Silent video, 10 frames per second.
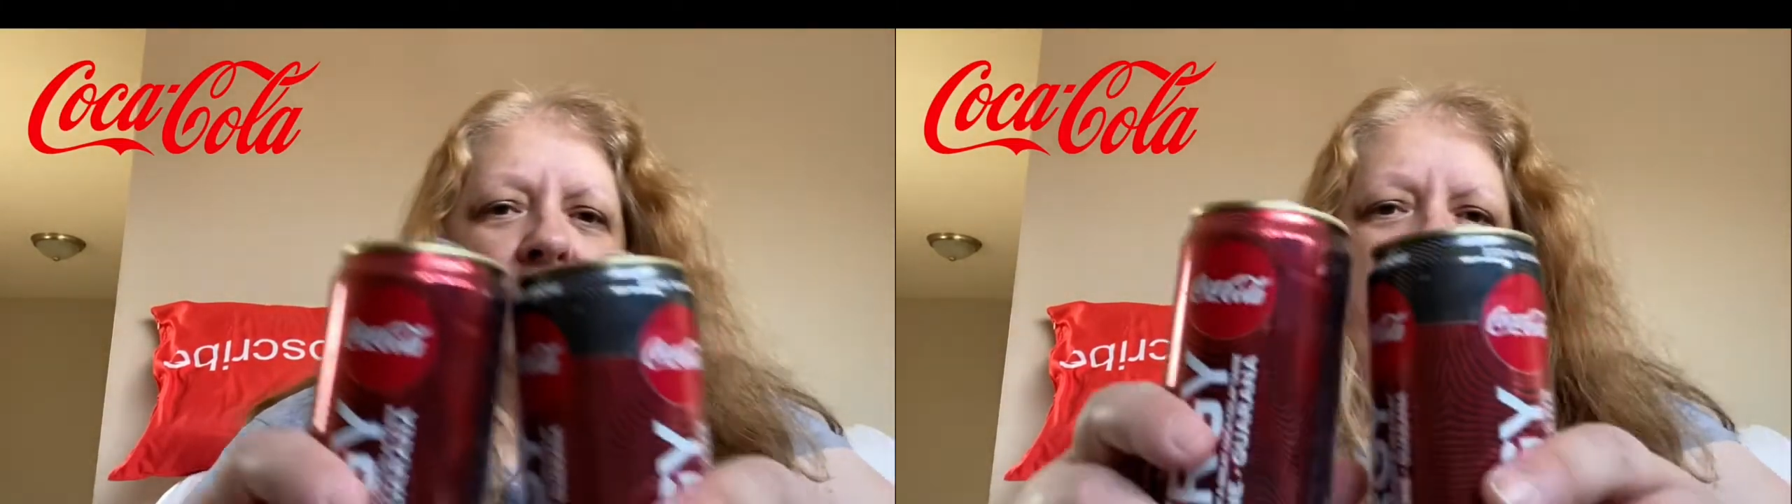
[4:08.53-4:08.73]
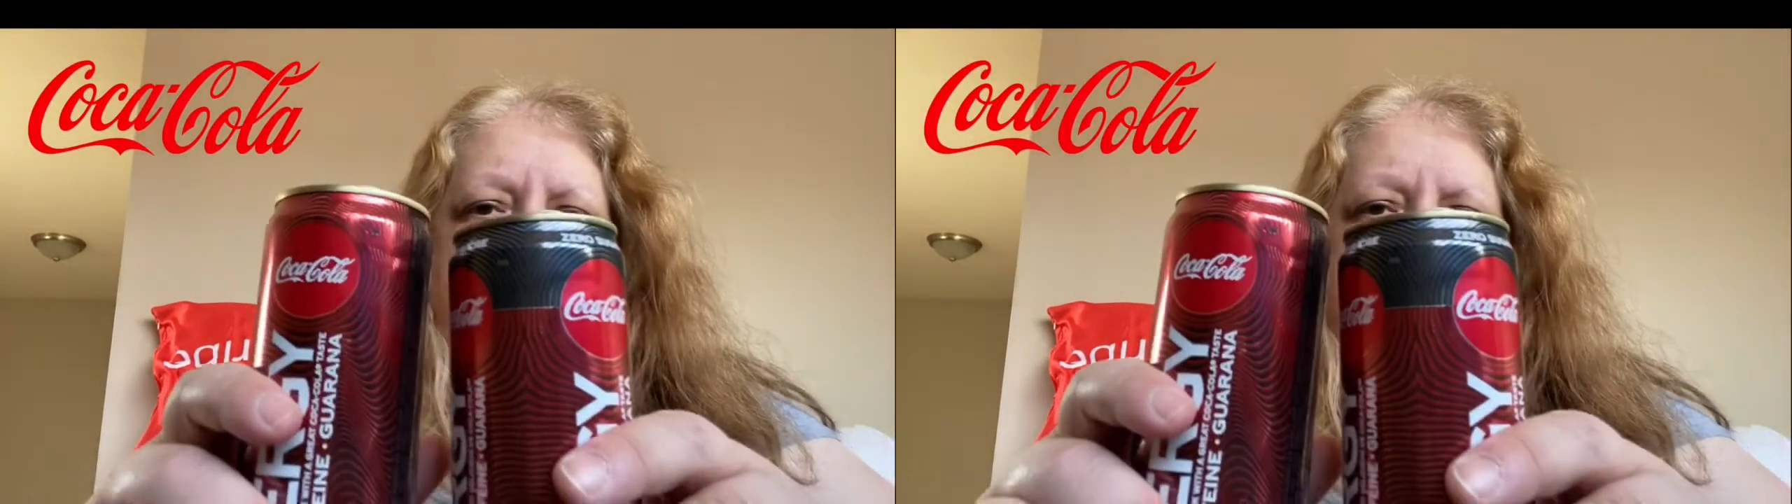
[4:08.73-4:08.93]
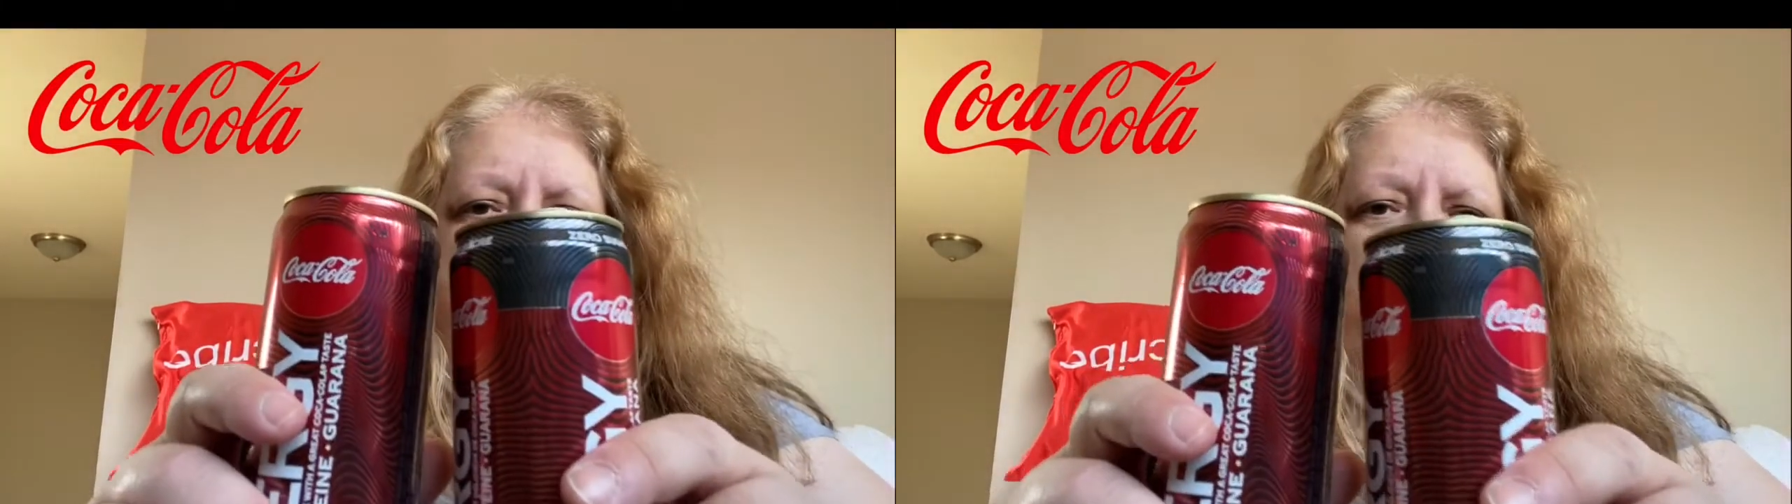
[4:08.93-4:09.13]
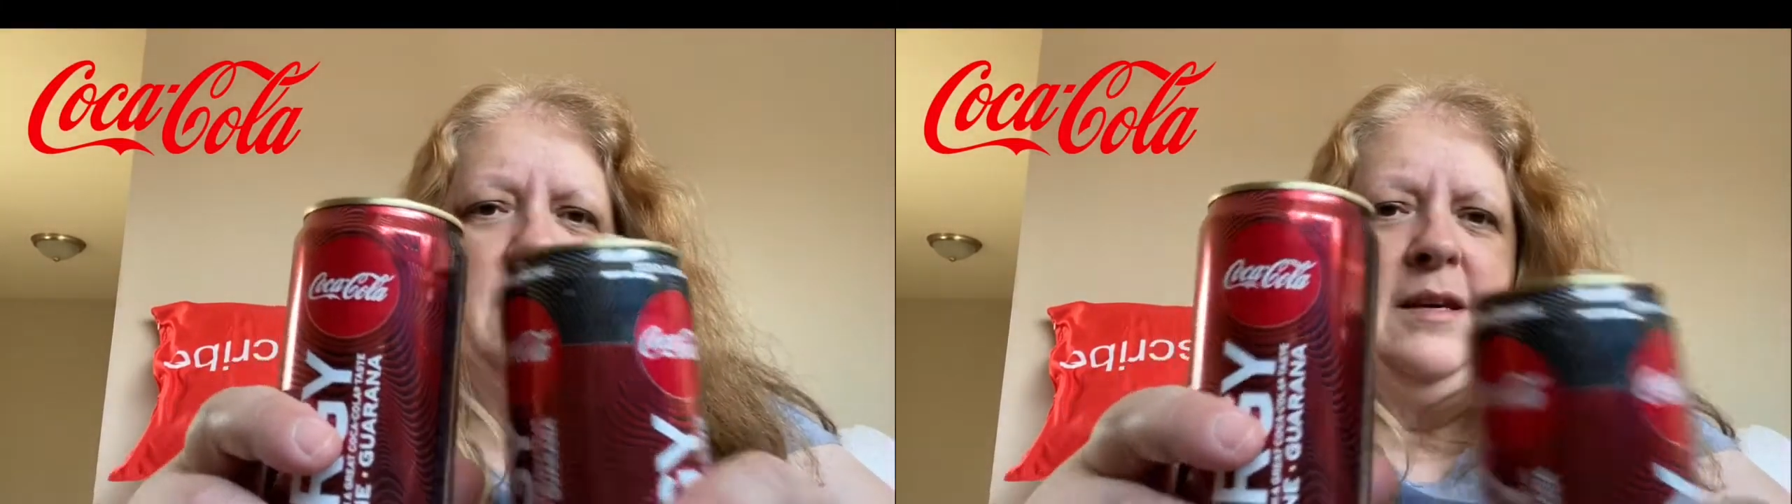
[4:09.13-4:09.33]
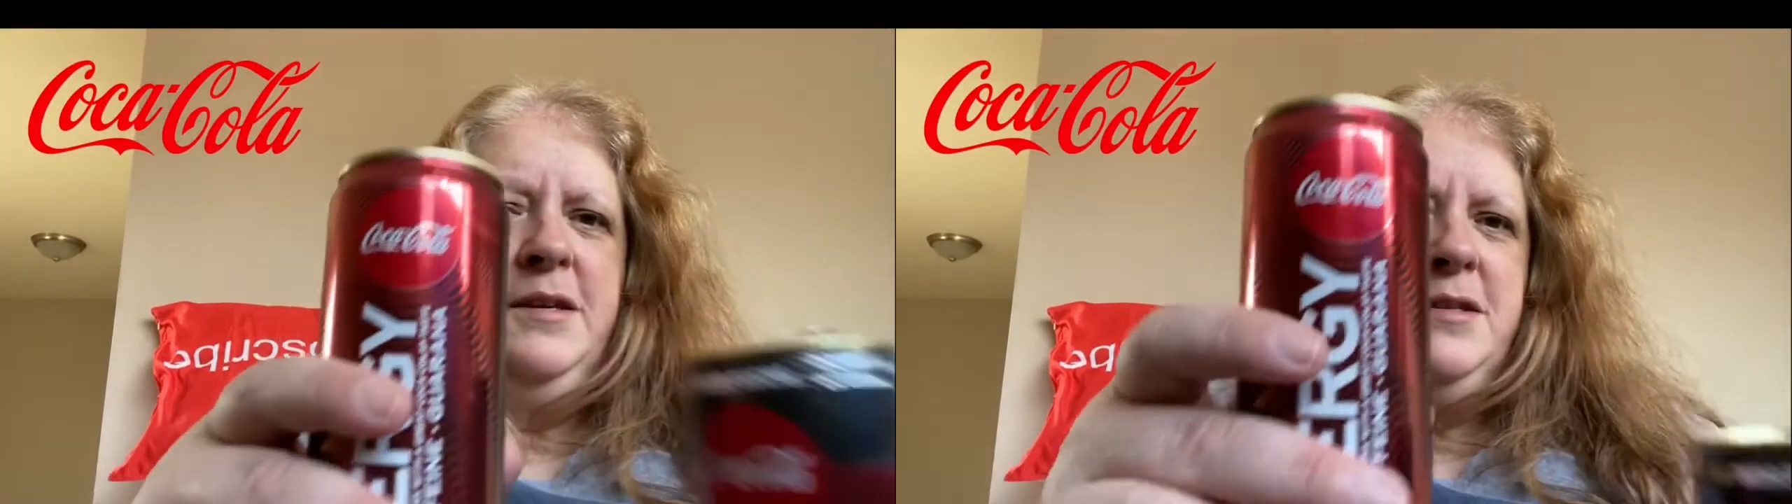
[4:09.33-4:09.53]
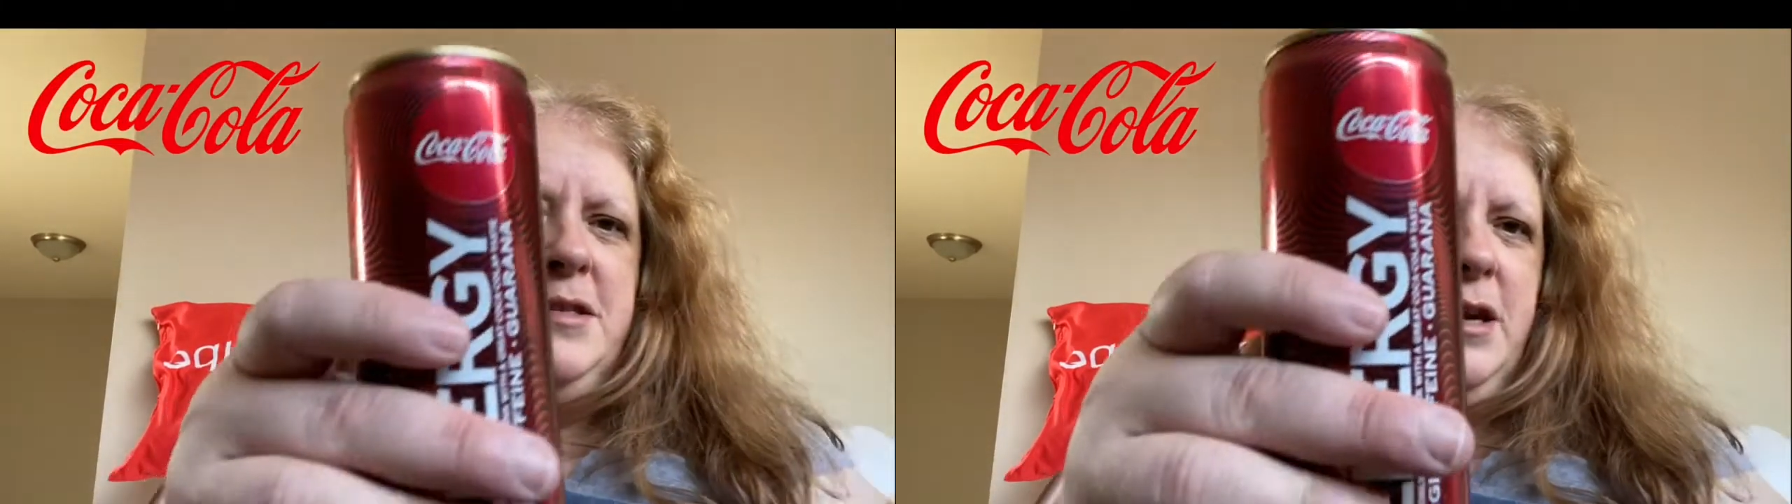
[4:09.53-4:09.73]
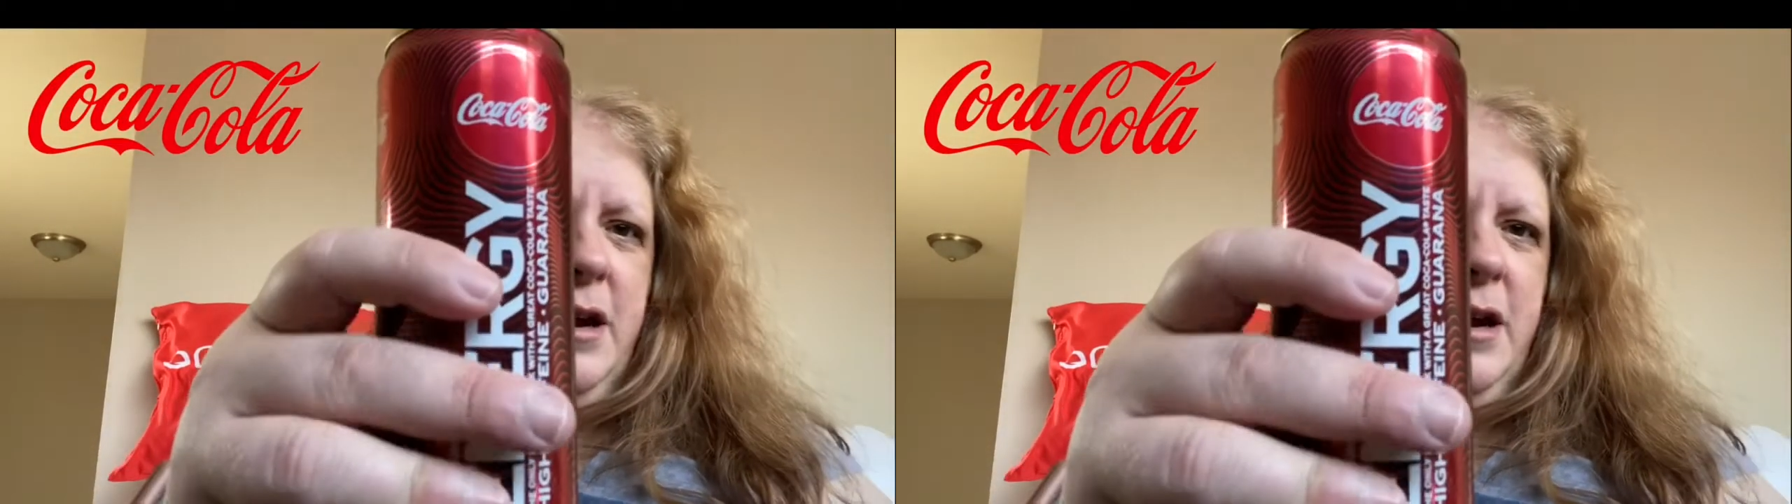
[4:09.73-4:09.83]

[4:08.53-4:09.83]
out of the two of these,